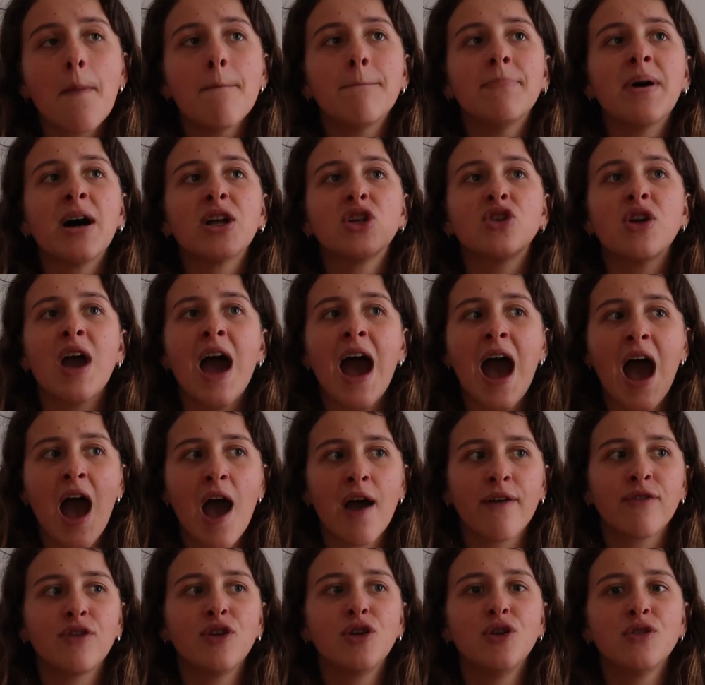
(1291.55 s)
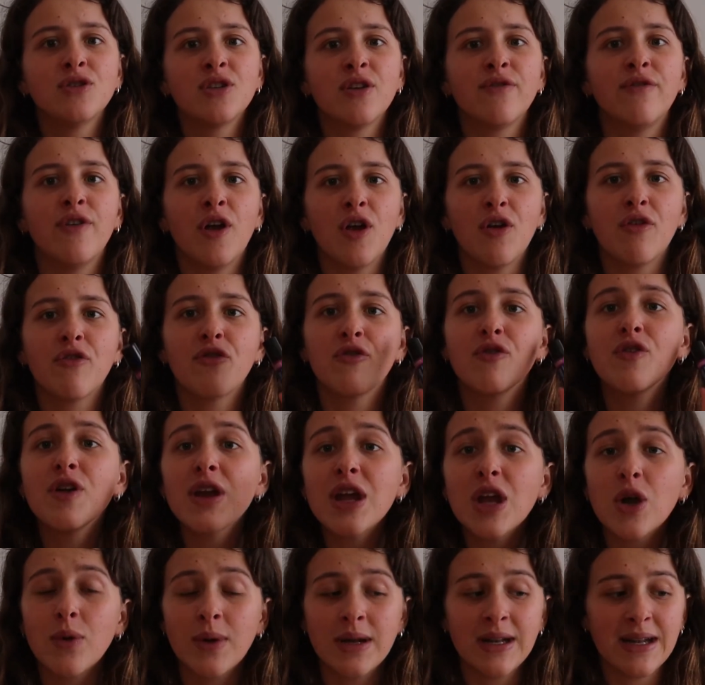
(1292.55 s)
but you have to use it very
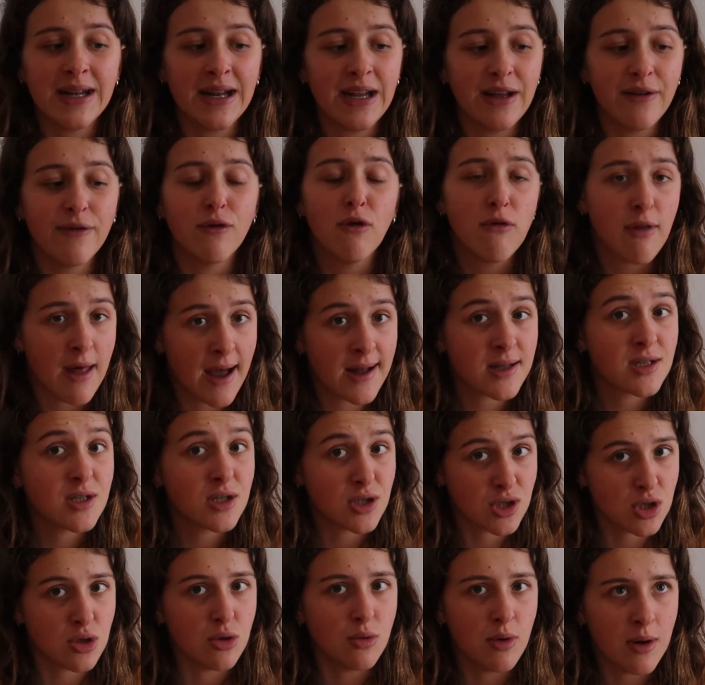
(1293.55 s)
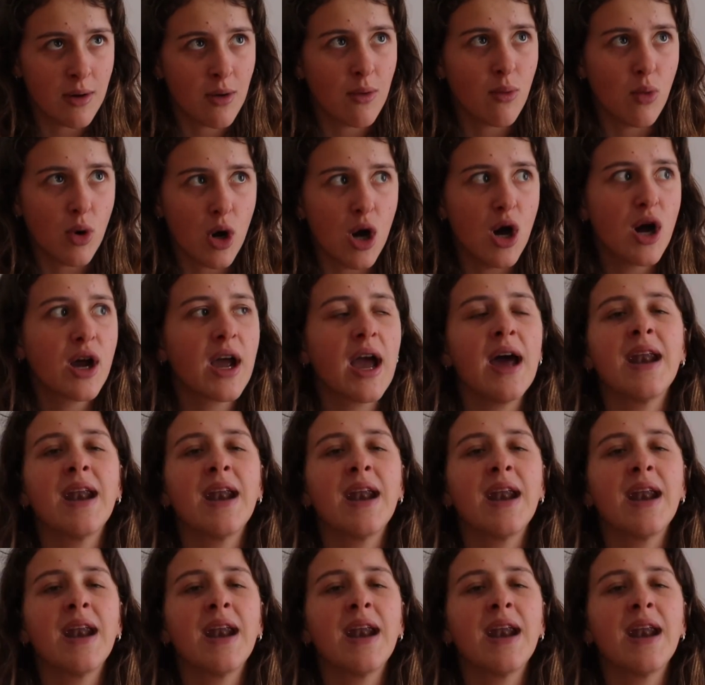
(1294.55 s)
frequently for that to work,